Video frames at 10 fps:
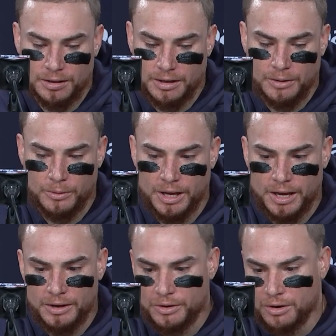every
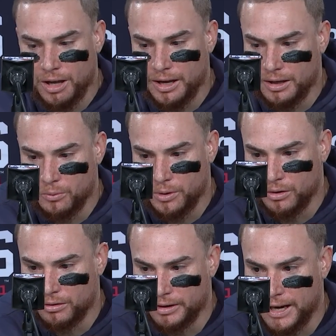day, you know, like we
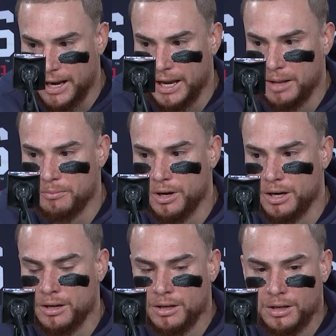don't get ahead,
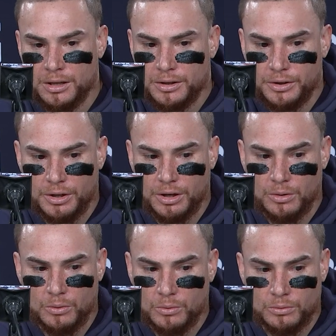but, you
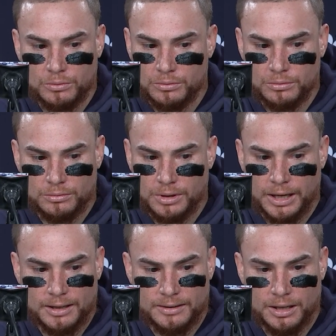know,
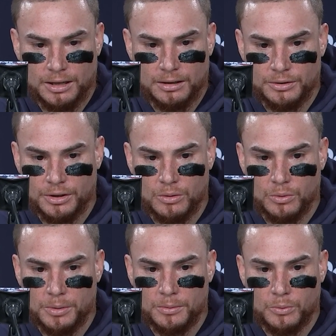like I said, you know,
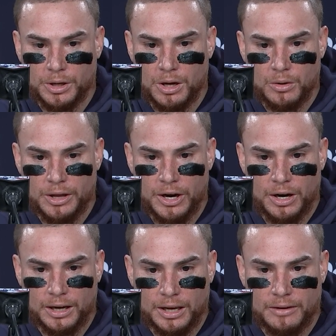we go there
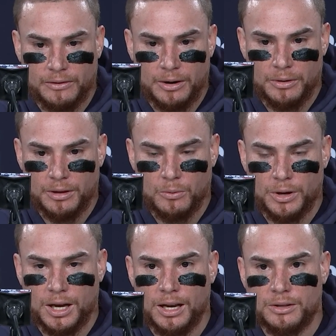and give everything
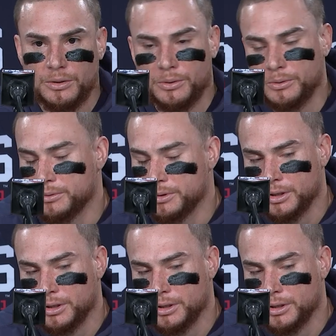we got to